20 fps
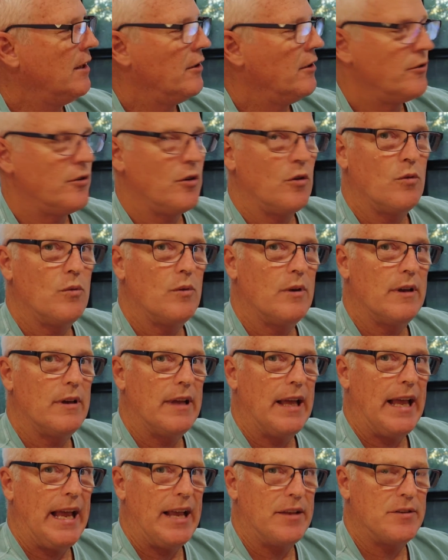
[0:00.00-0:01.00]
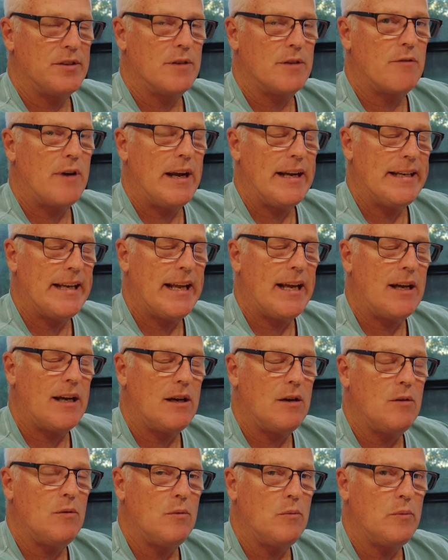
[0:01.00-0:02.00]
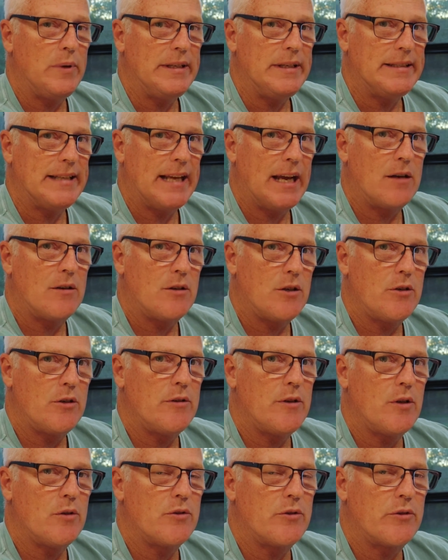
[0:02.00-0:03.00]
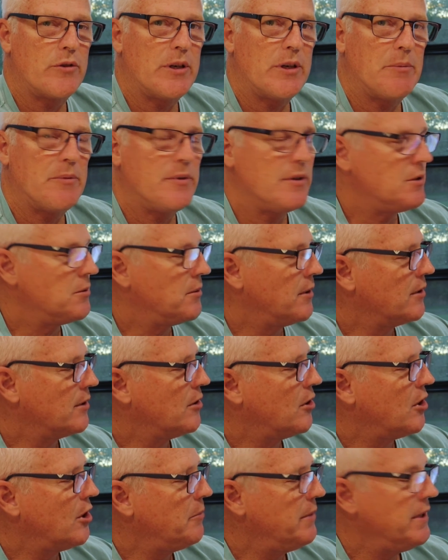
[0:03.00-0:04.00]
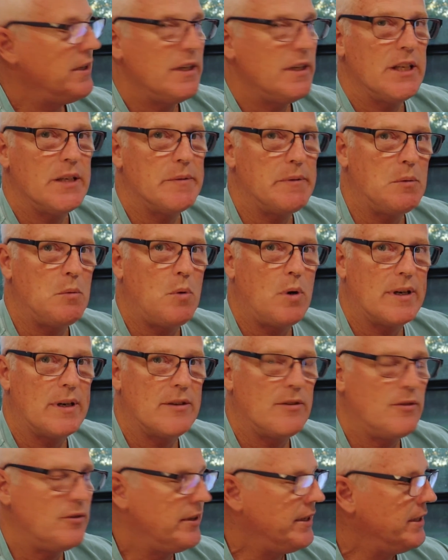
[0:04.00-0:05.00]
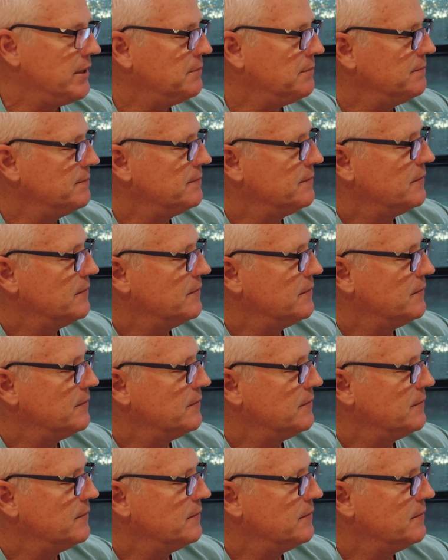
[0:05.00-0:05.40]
So as of right now, we downloaded those trips into our Garmin. If we want to see them,